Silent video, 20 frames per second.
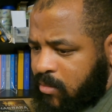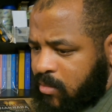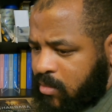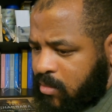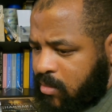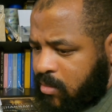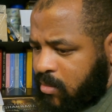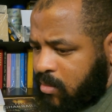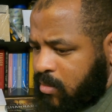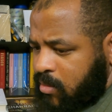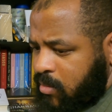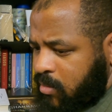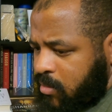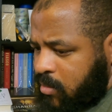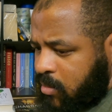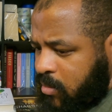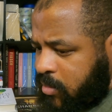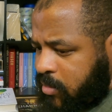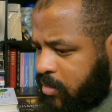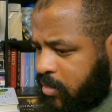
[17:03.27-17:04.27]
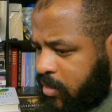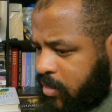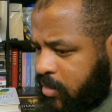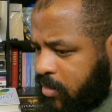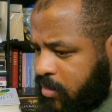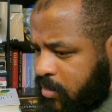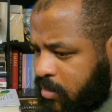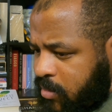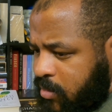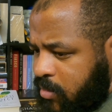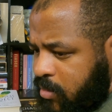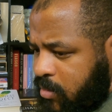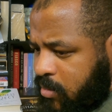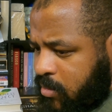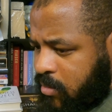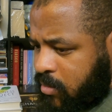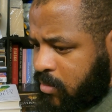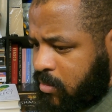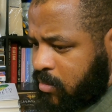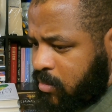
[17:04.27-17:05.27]
So let's change this to
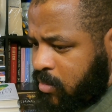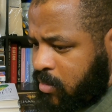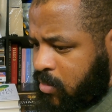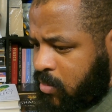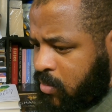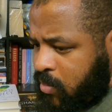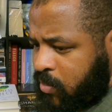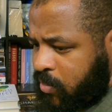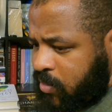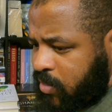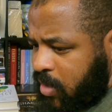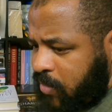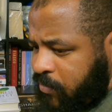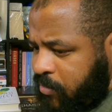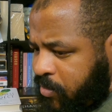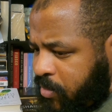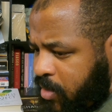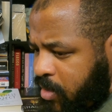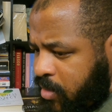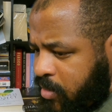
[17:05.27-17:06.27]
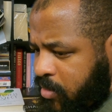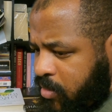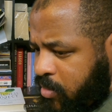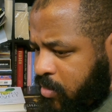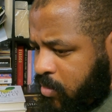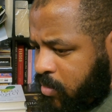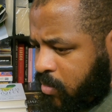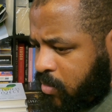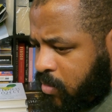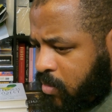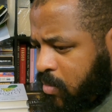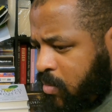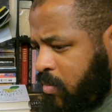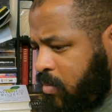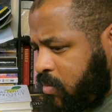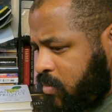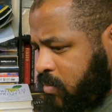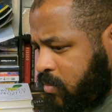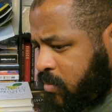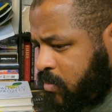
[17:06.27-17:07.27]
new. So I would probably
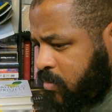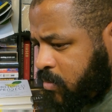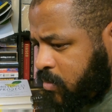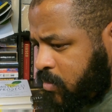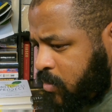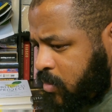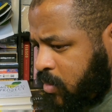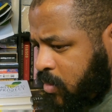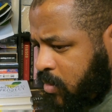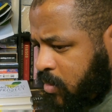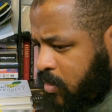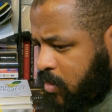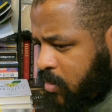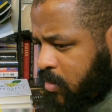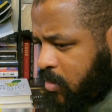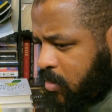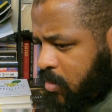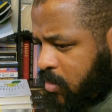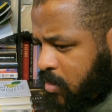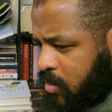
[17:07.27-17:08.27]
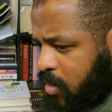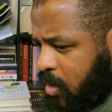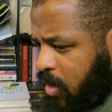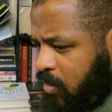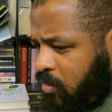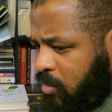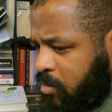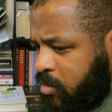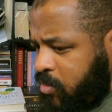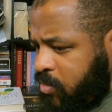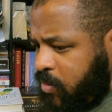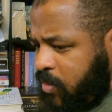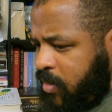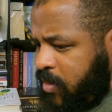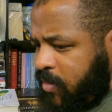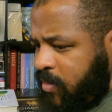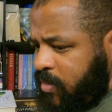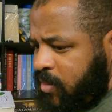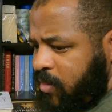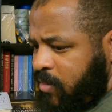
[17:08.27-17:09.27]
do anywhere
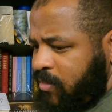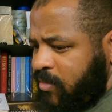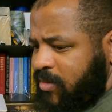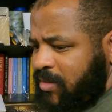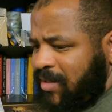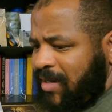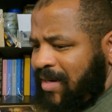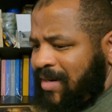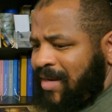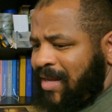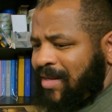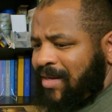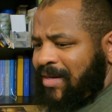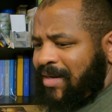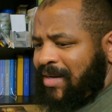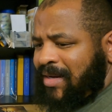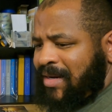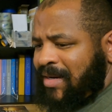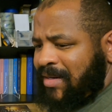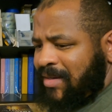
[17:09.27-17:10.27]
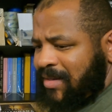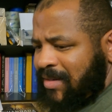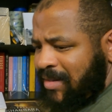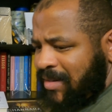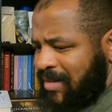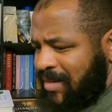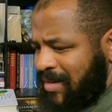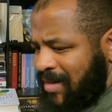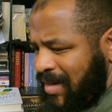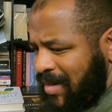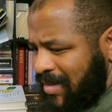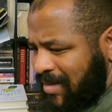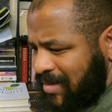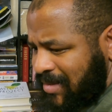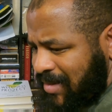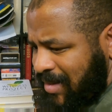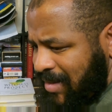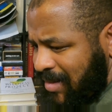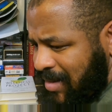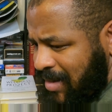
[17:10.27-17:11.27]
between $13.99 and
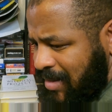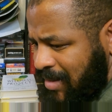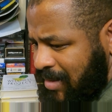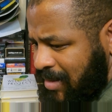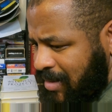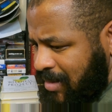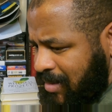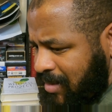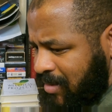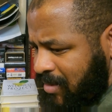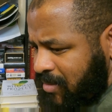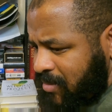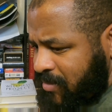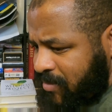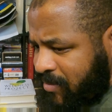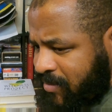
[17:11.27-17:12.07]
$19.99.